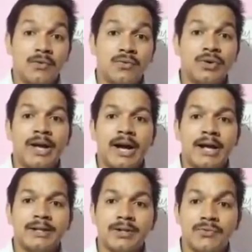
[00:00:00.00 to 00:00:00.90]
food
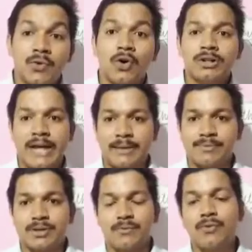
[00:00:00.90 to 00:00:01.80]
at four
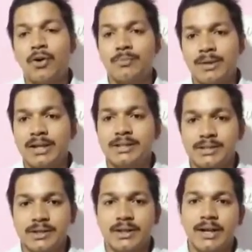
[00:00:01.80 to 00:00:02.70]
times, four
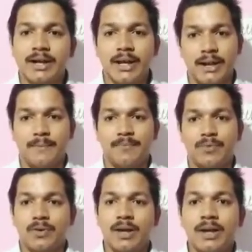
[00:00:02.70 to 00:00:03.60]
meals in a day.
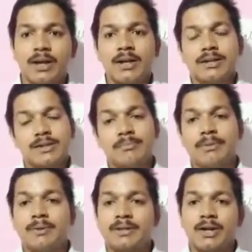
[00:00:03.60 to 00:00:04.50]
Okay, some
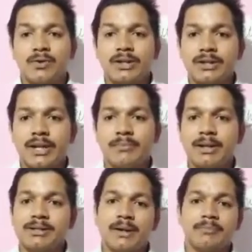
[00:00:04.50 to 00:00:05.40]
people take only 3
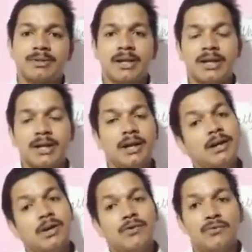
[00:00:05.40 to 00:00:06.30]
meals, some take
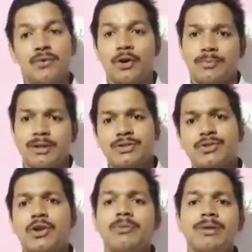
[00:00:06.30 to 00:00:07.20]
4 meals.
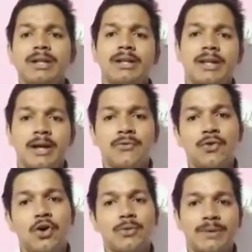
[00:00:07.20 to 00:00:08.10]
Normally, the
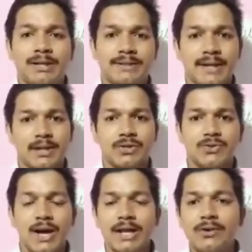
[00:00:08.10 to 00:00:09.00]
4 meals are there.
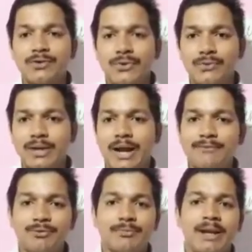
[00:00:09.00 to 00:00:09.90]
So, and also we
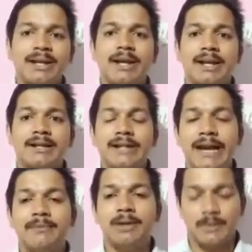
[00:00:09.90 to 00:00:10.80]
have to maintain a
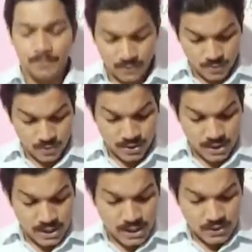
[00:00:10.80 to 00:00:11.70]
timing.
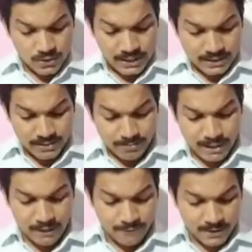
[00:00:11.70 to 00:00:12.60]
Okay, so there is a
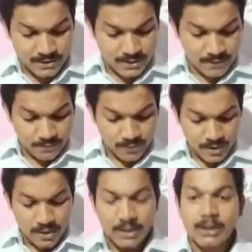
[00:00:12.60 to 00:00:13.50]
breakfast
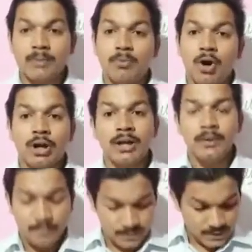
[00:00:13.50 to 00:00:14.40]
in the
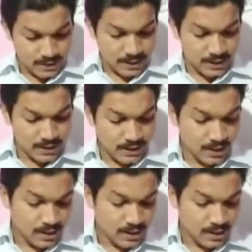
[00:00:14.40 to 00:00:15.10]
morning and